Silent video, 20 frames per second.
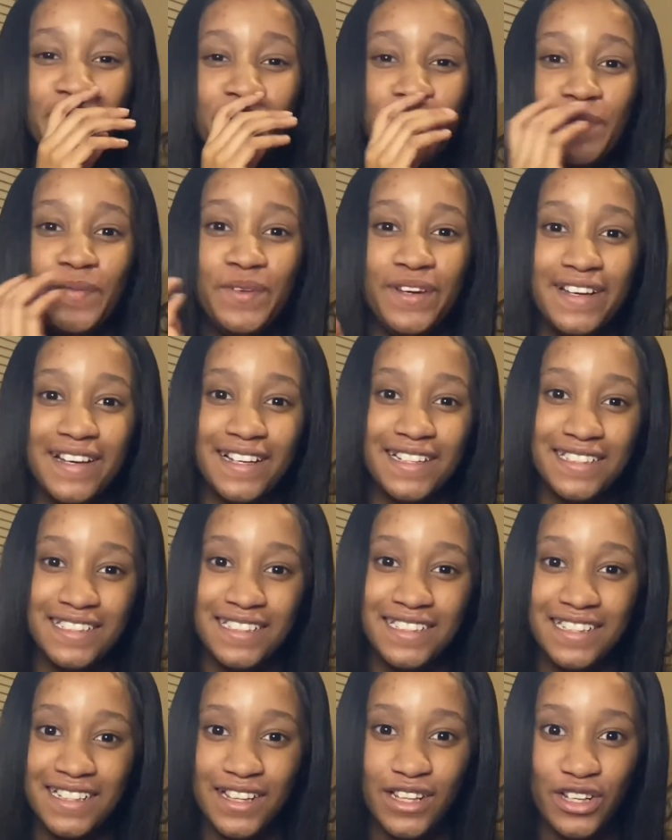Because
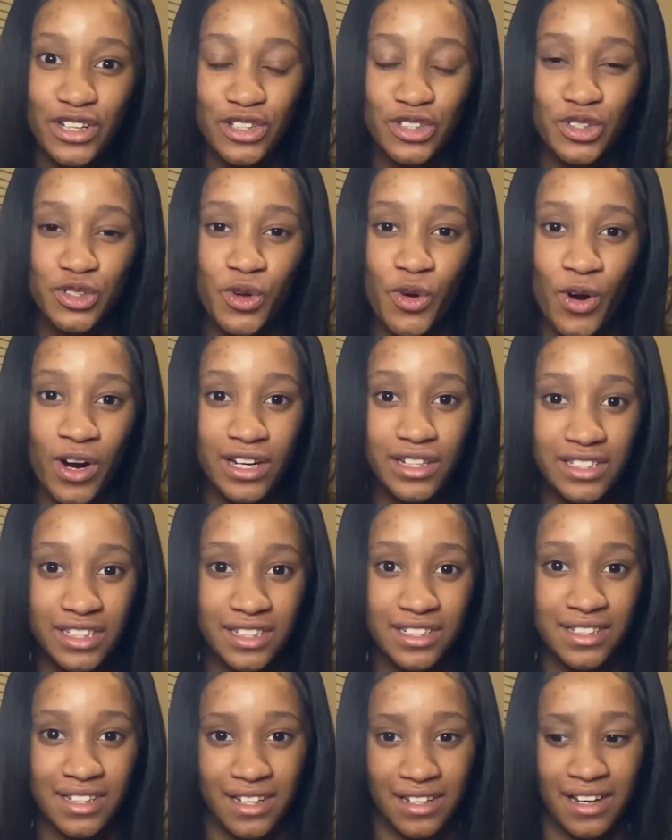she looks
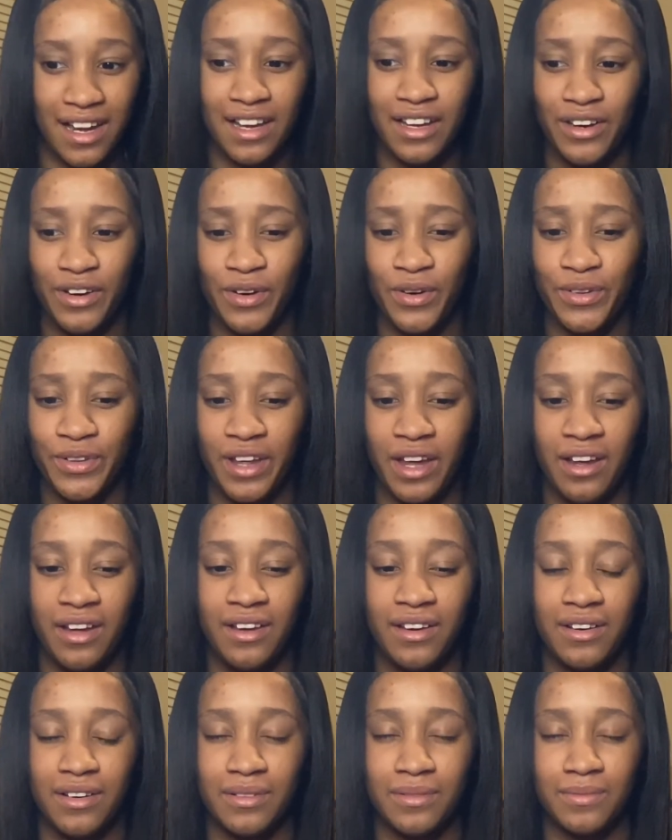gorgeous, and I know
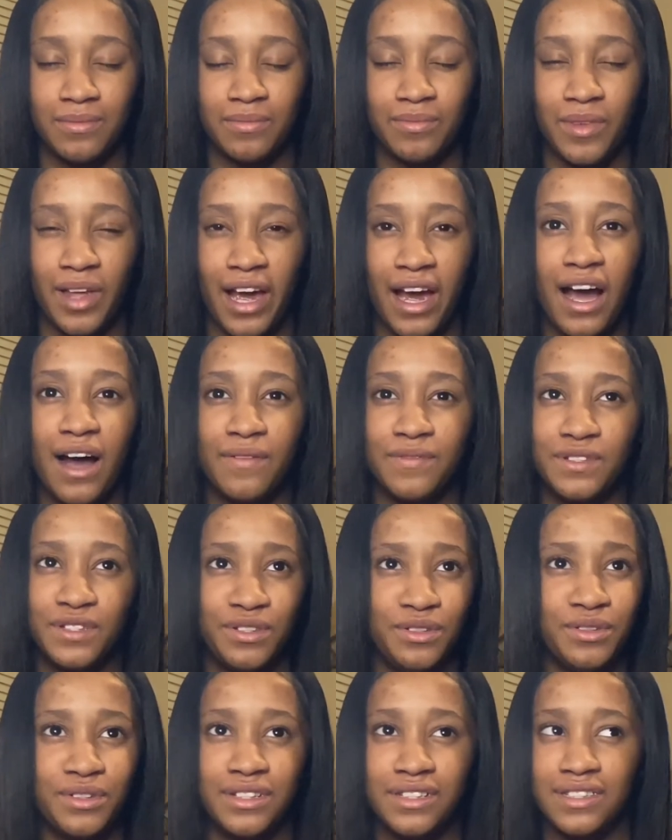like I have to
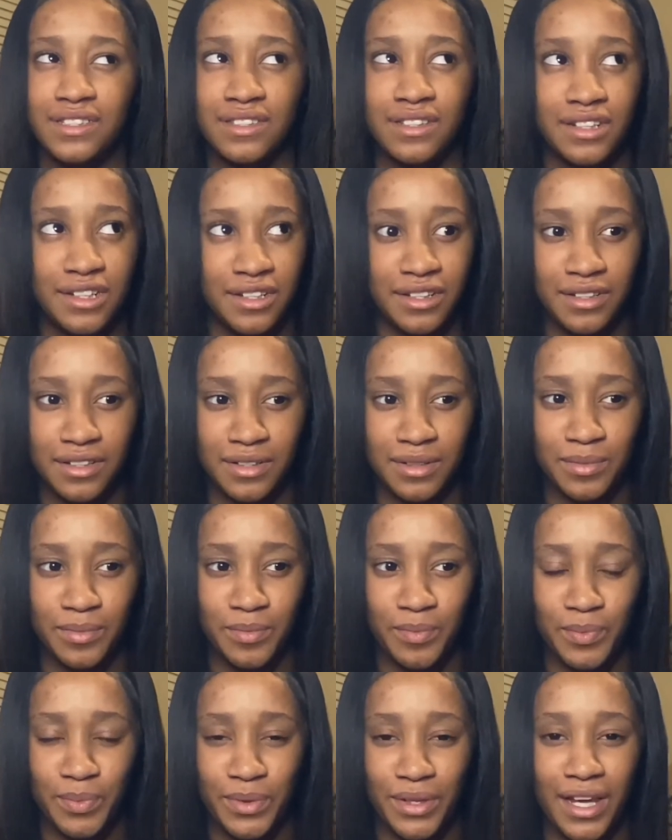do this look.
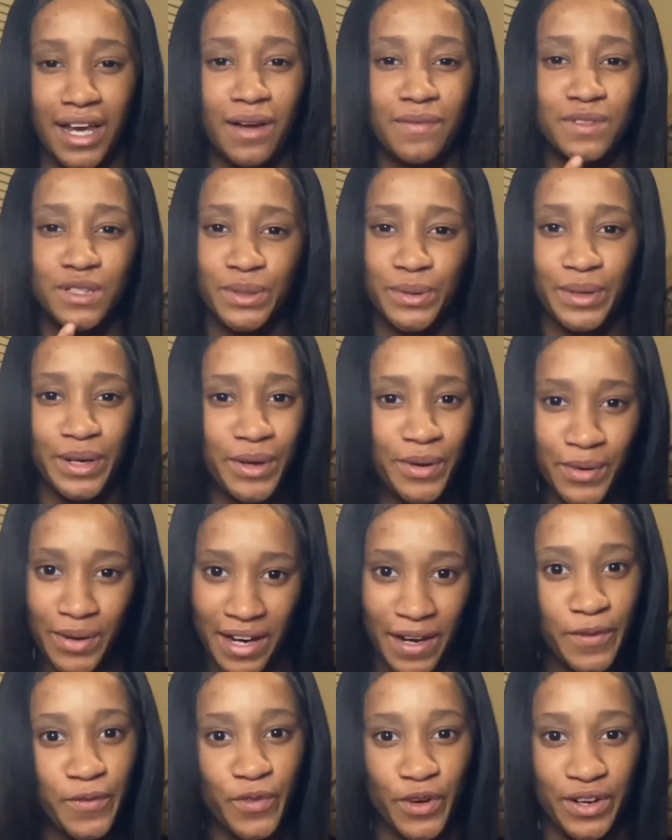I have to recreate
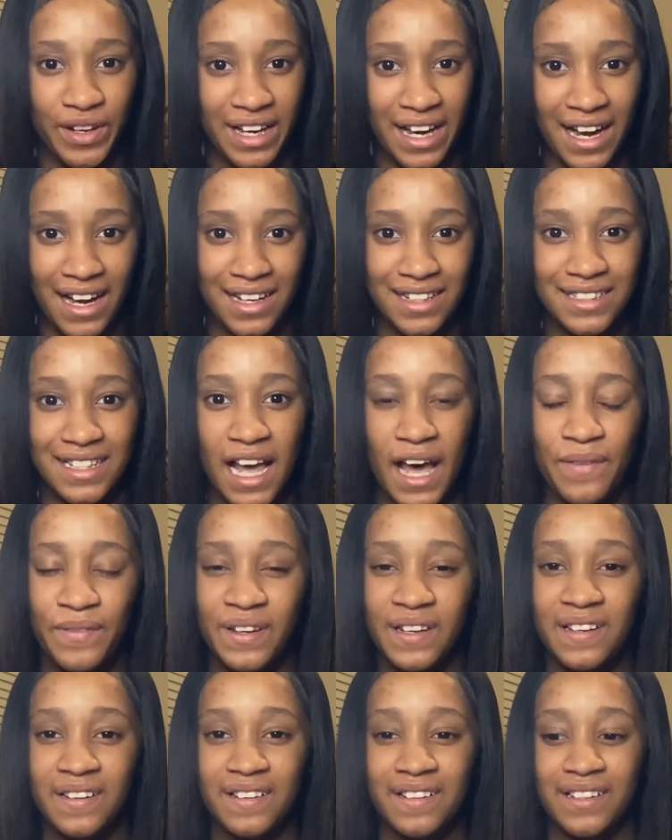it for you guys. I
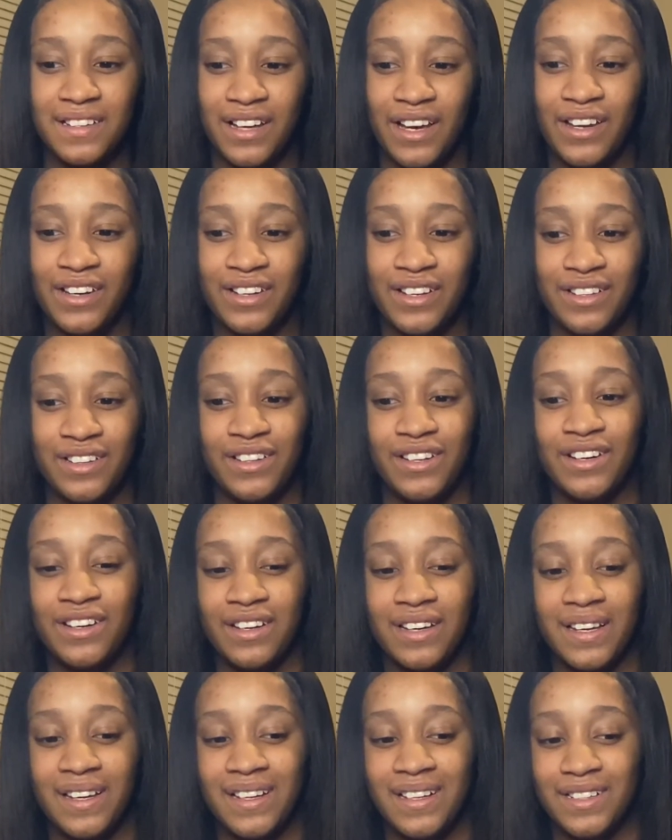haven't done a look
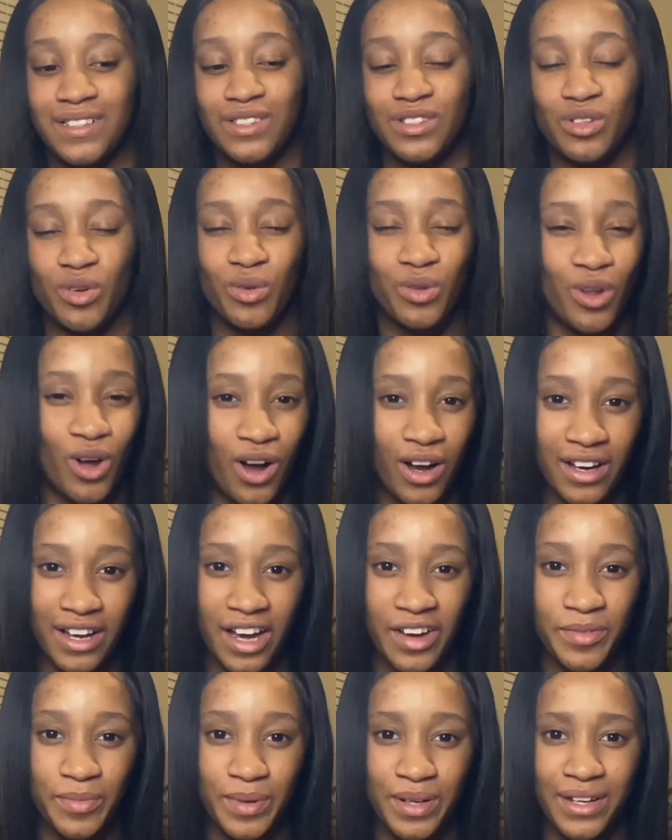in so long.
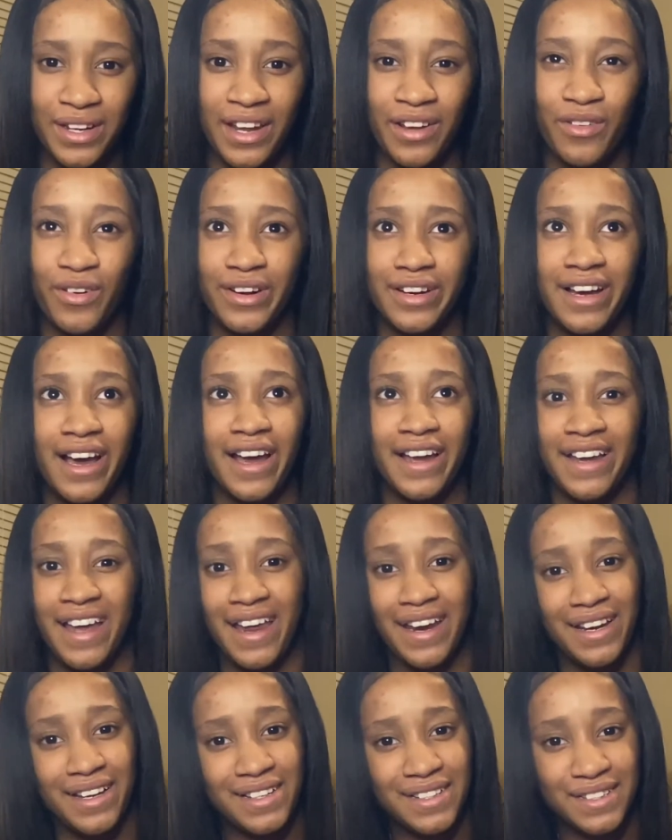I've been like on a
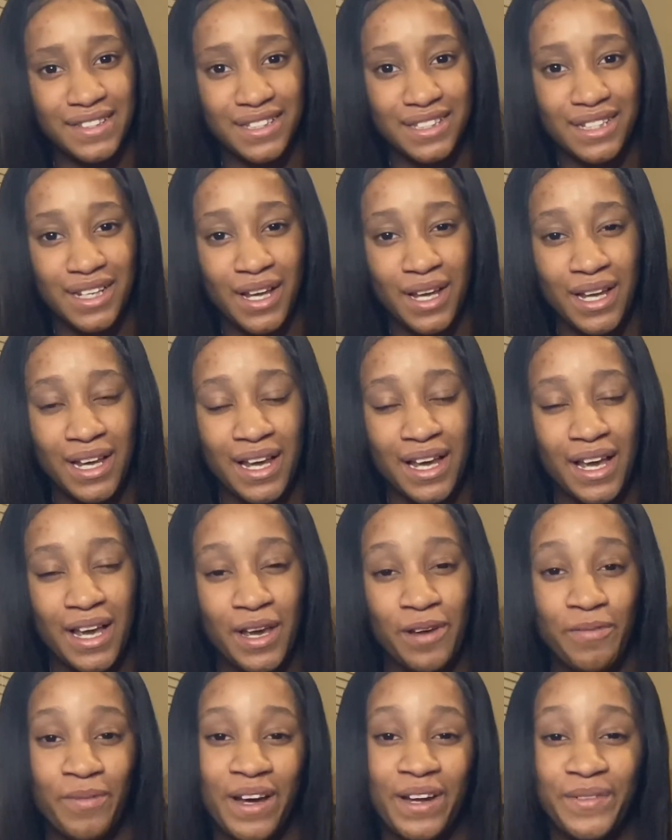hiatus,
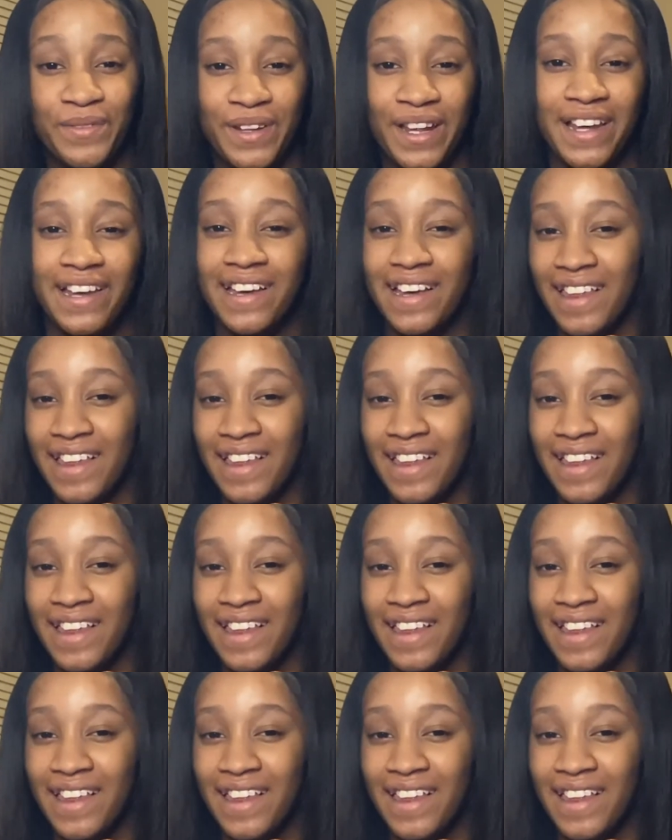but I feel like